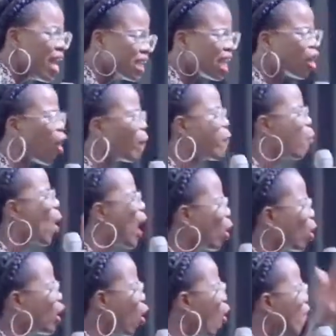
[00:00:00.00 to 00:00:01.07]
instead of
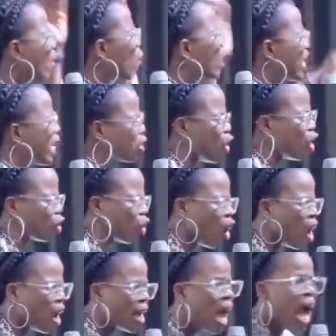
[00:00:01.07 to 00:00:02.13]
wallowing over what he has not
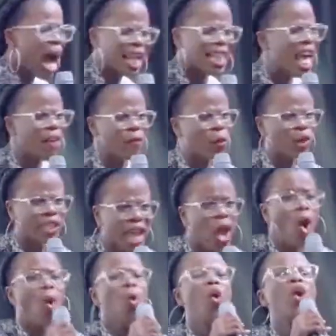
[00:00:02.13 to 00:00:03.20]
done. And heaven will say,
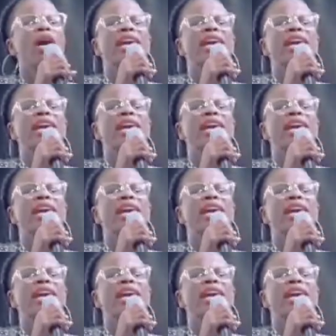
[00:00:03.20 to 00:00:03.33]
who